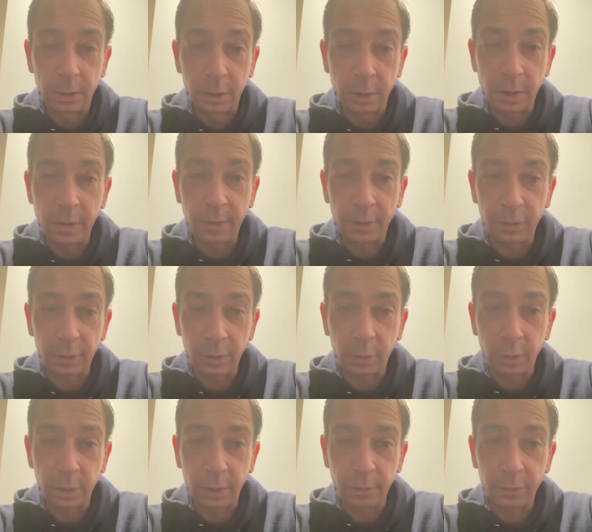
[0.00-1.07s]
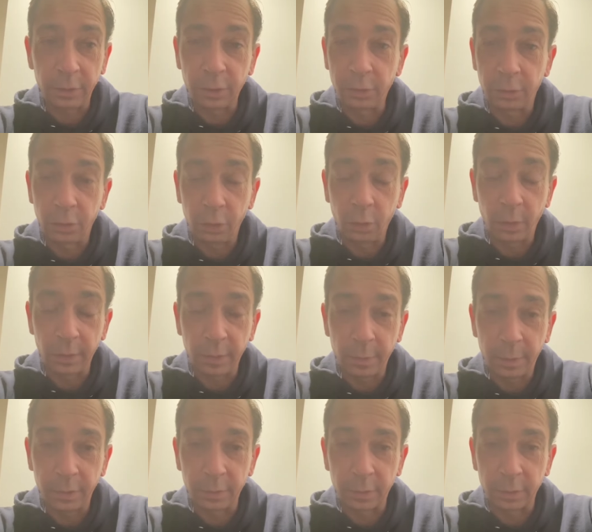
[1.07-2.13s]
And that's how what you have to say is, do you want the
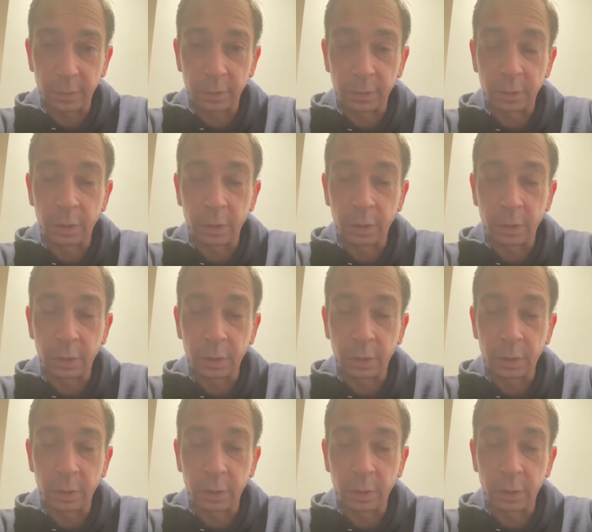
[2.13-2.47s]
business?